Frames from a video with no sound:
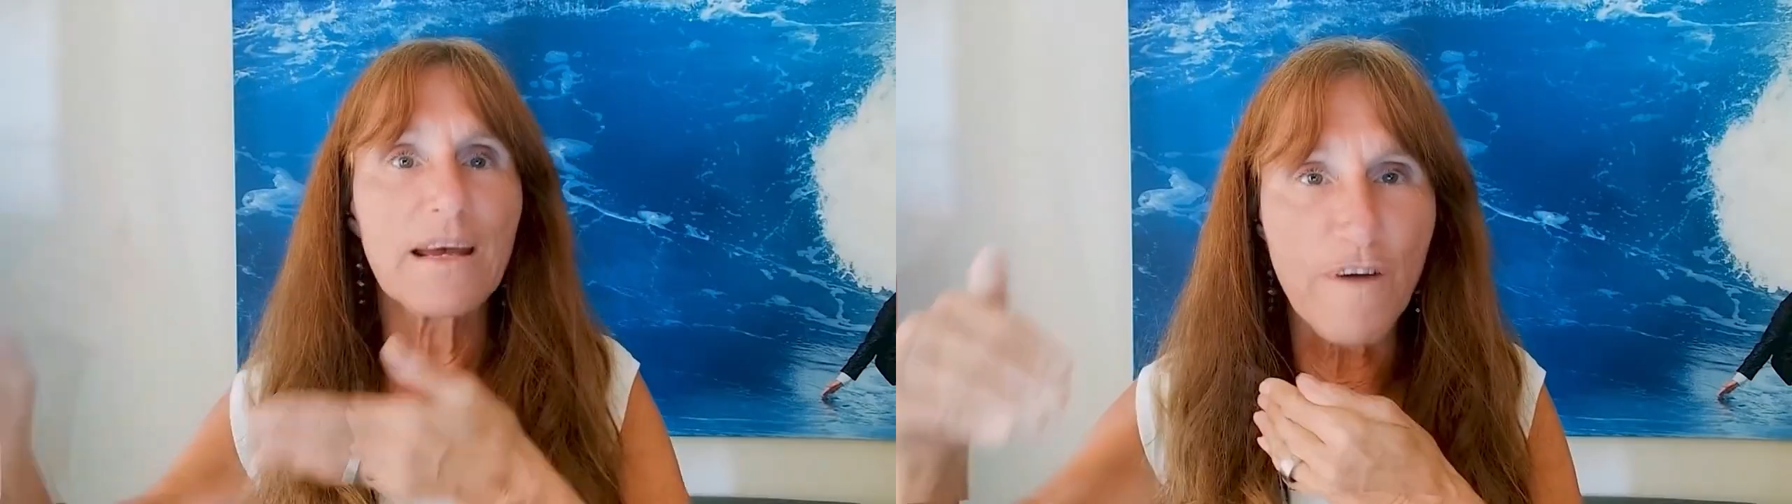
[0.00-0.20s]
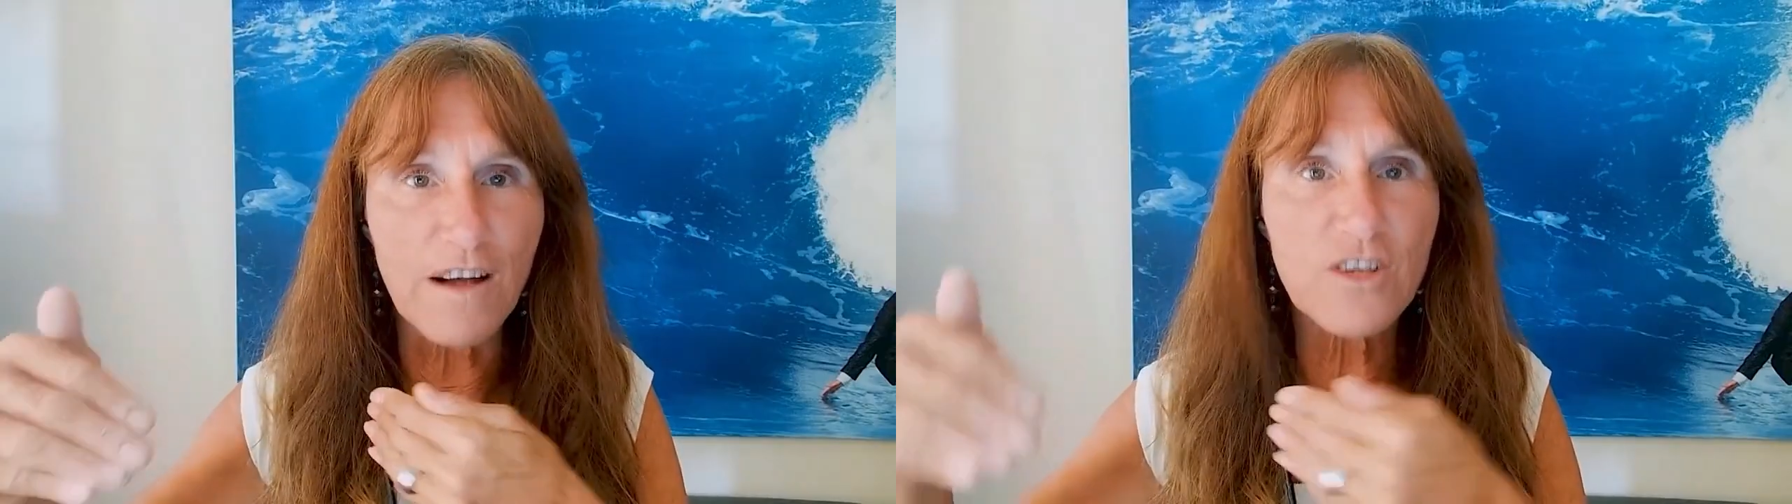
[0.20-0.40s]

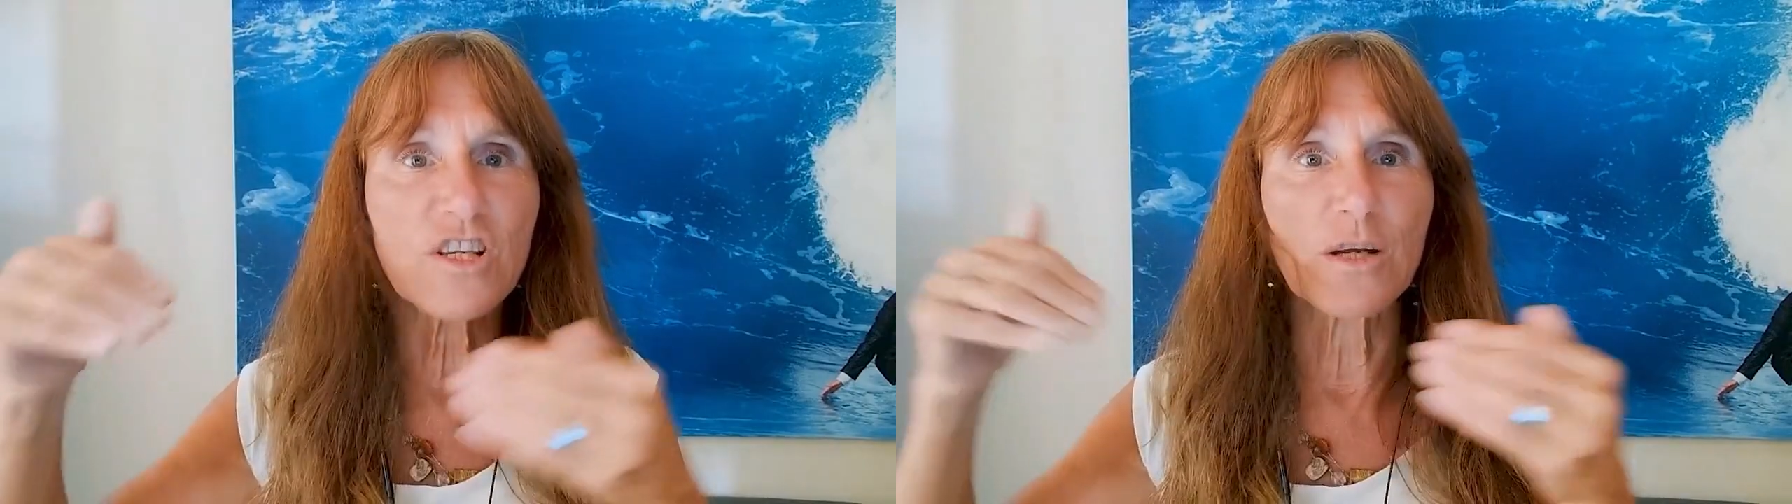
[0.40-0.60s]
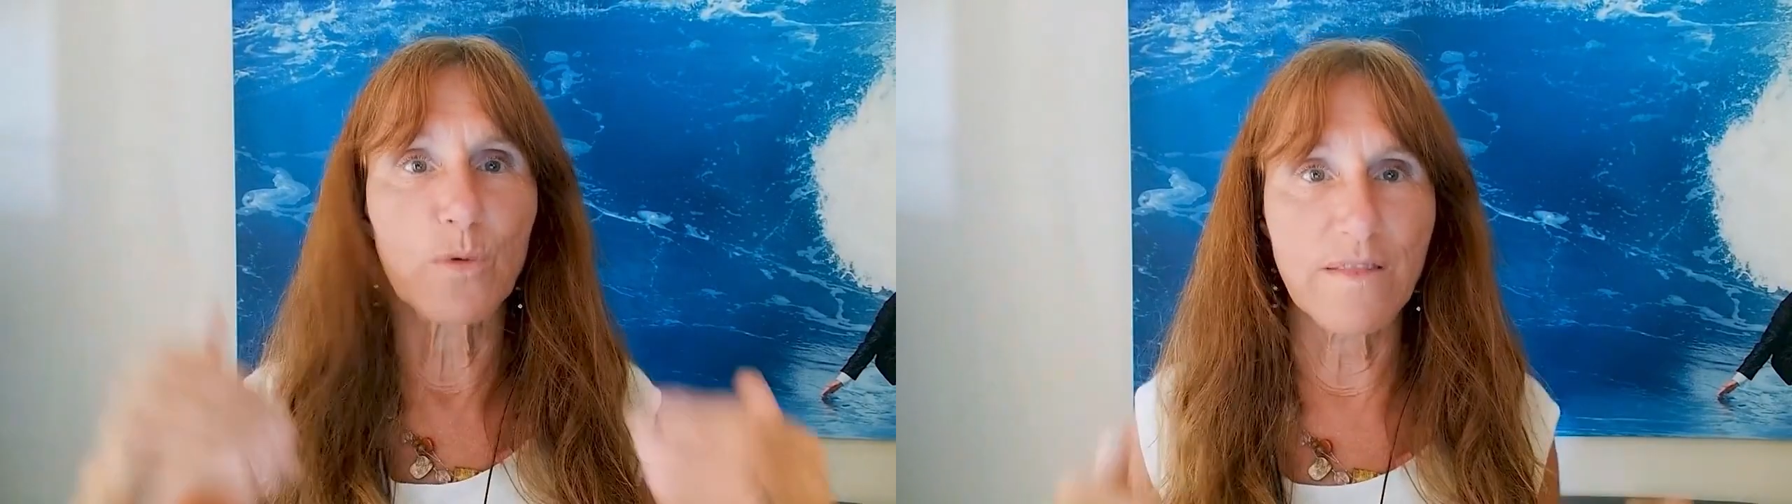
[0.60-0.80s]

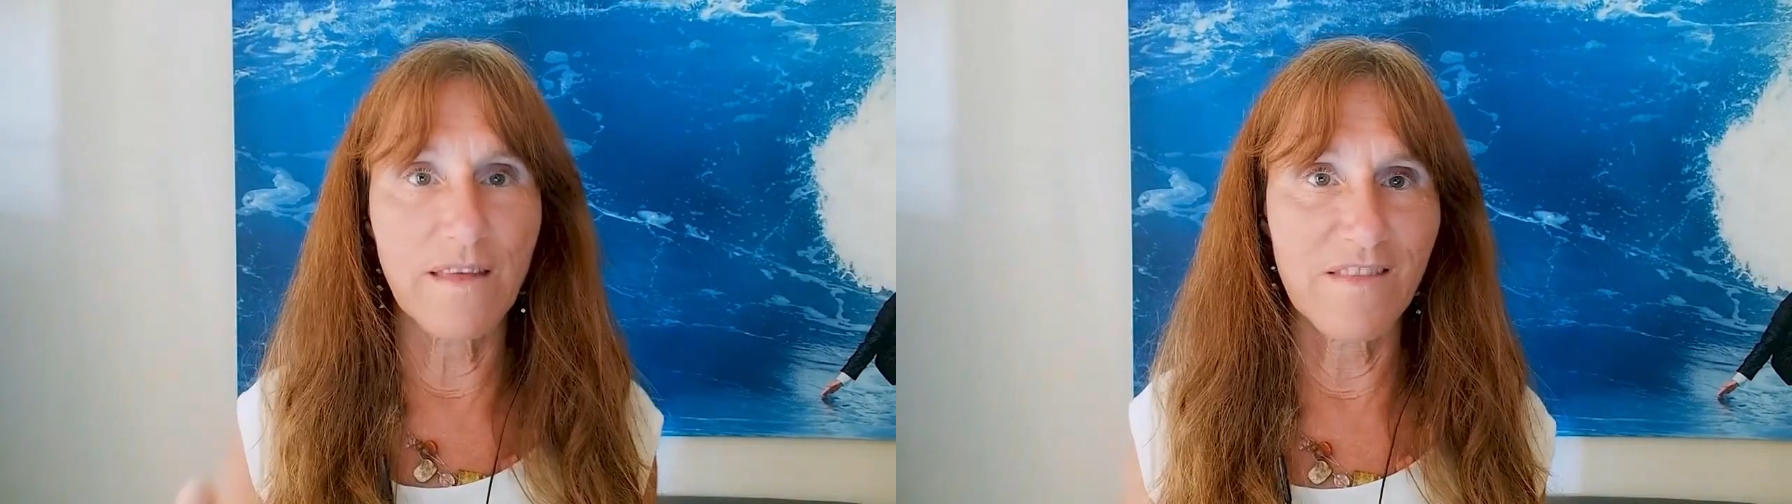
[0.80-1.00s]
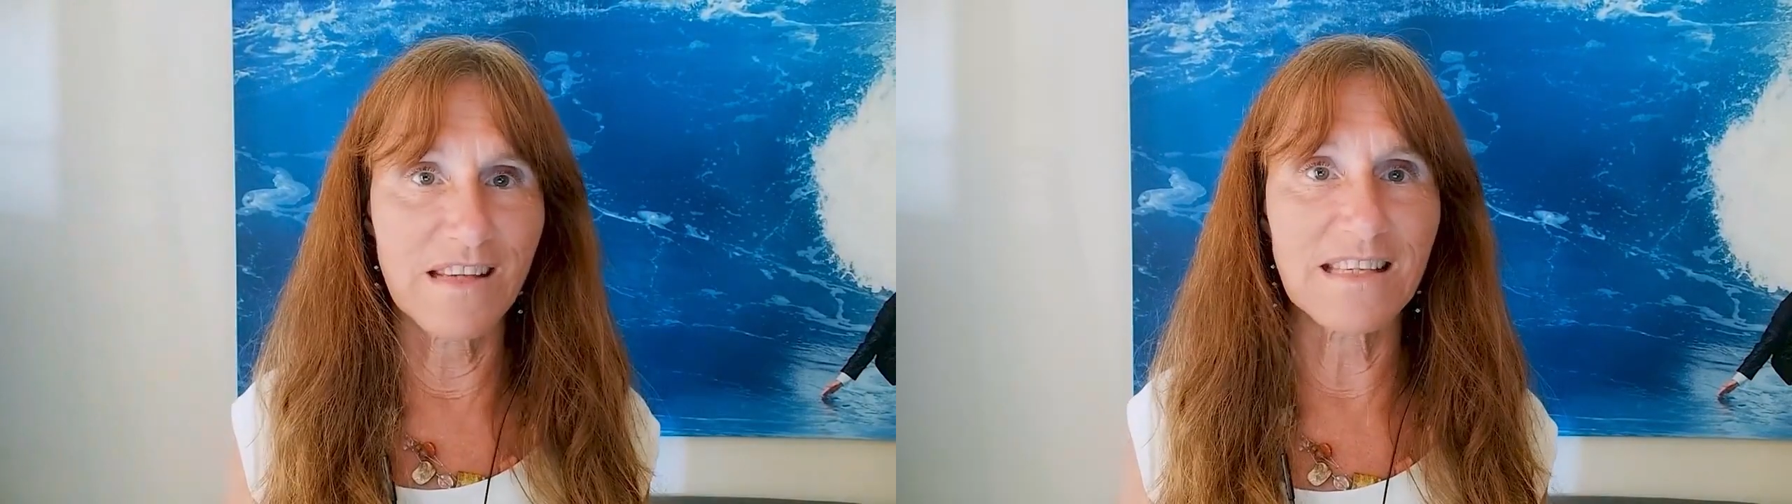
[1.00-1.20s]
function
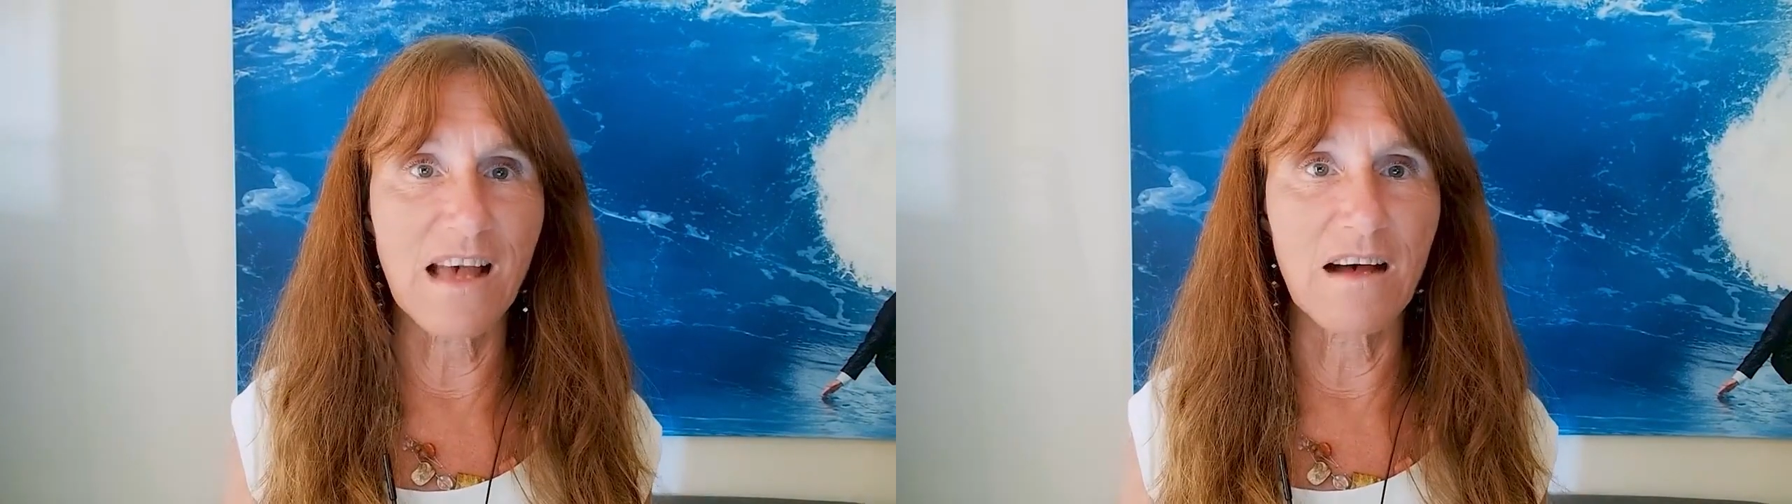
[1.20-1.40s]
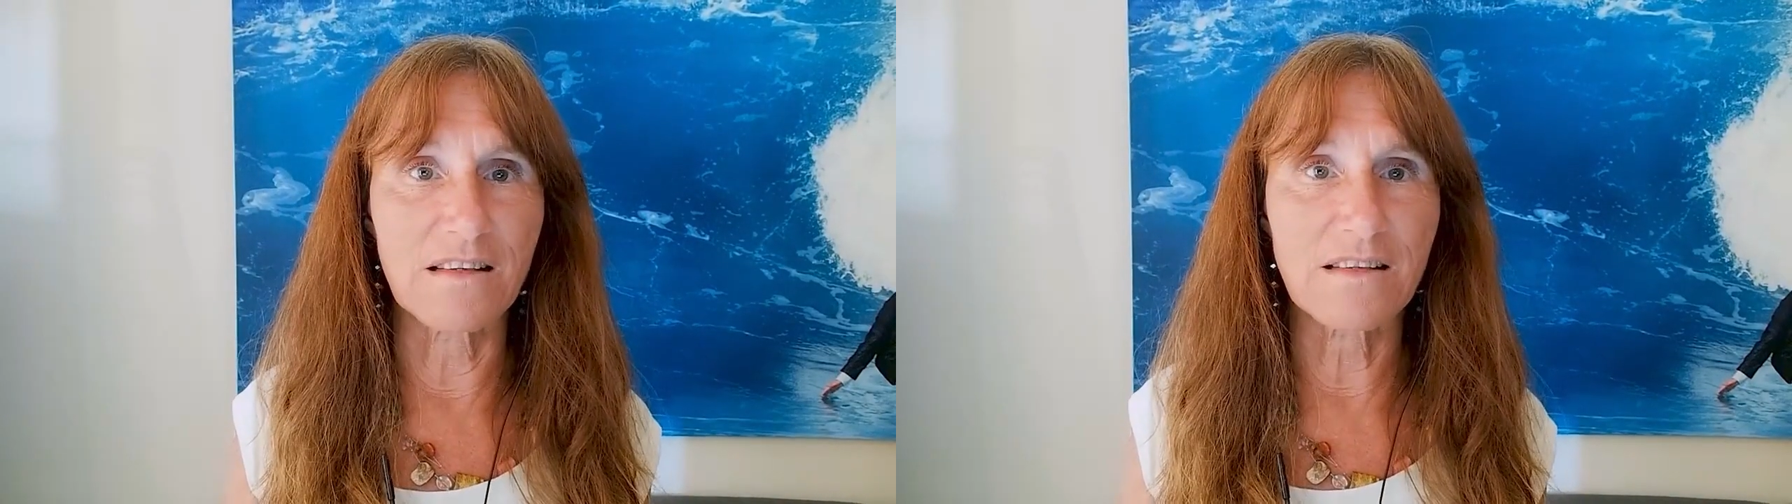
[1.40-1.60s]
within the
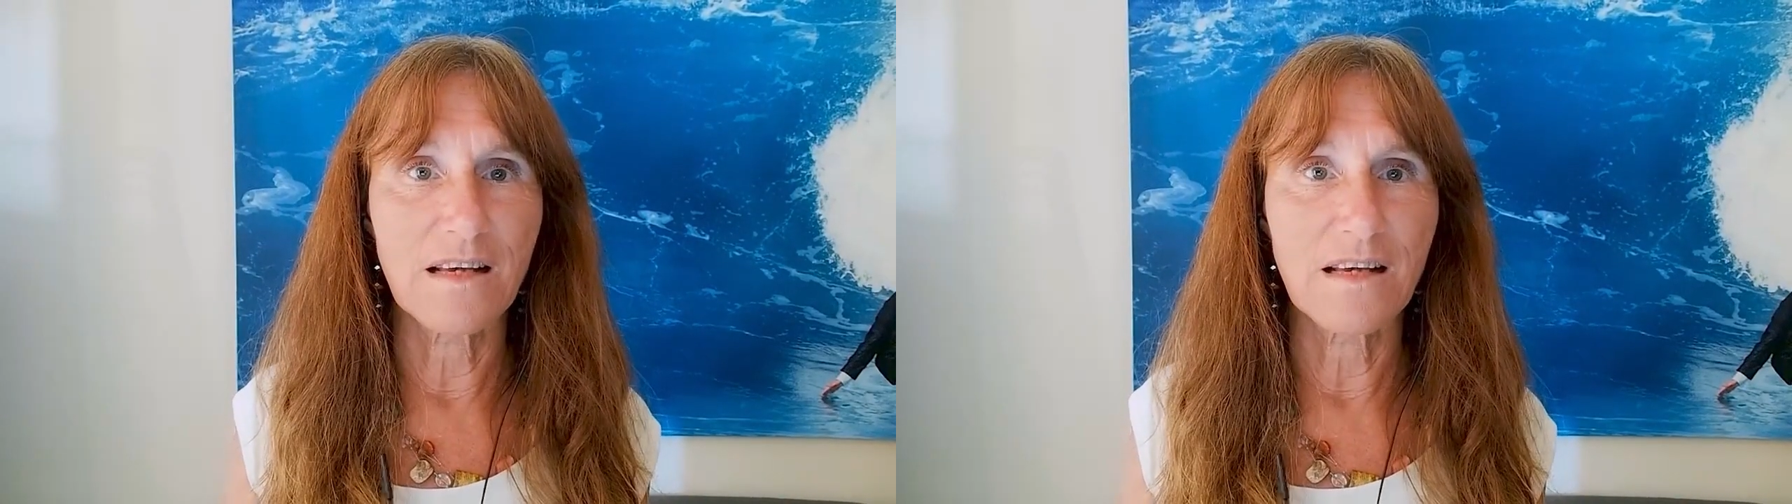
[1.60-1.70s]
cells.